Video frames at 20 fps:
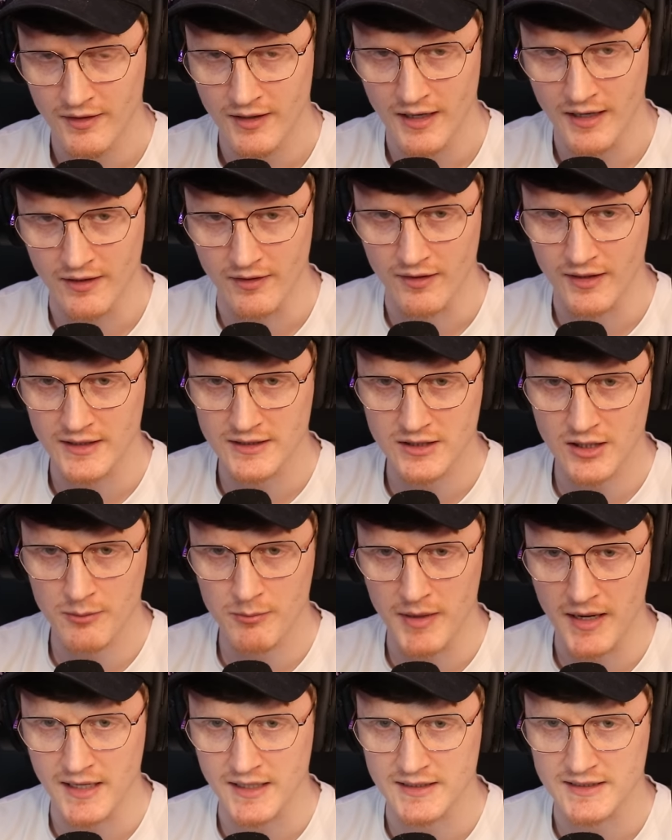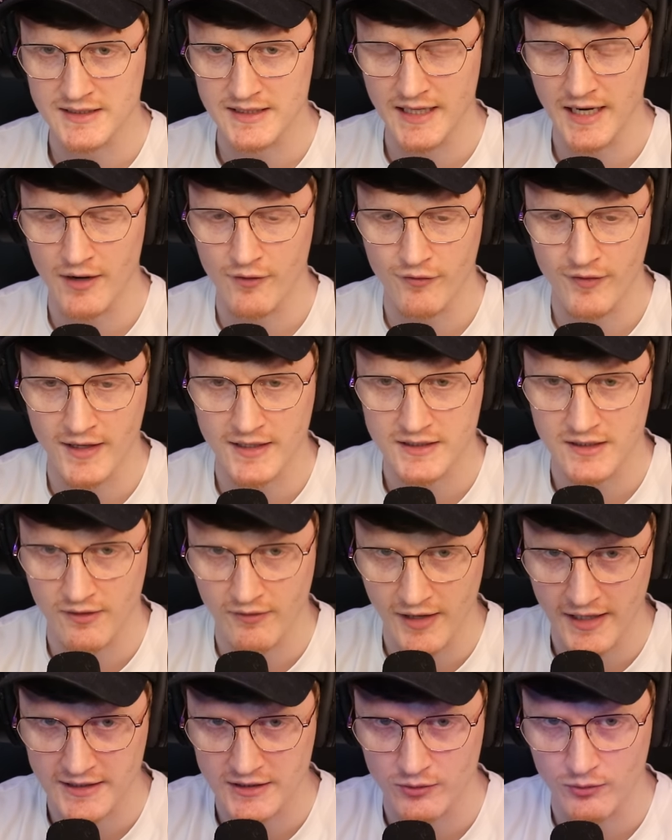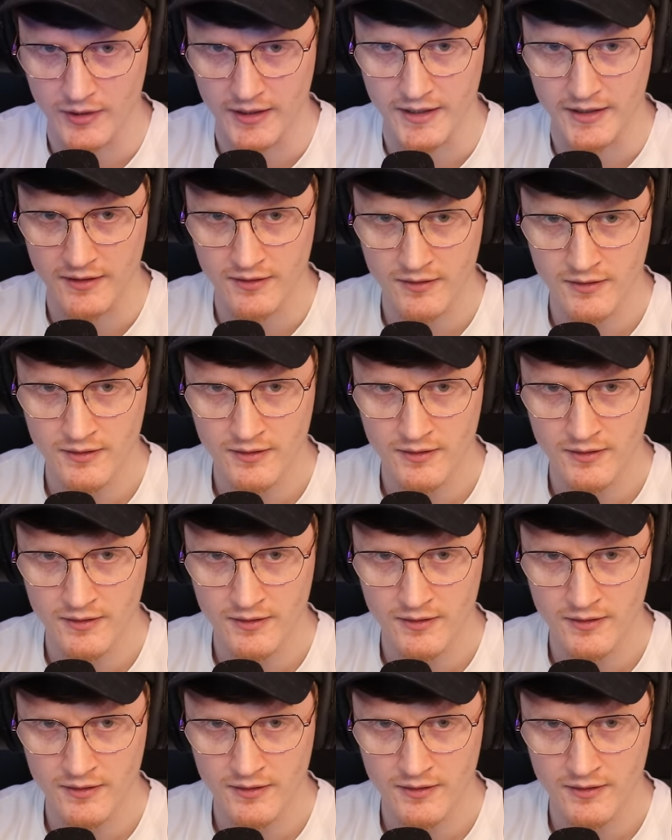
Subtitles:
Hang on, let's go back and see how fast I've had to read.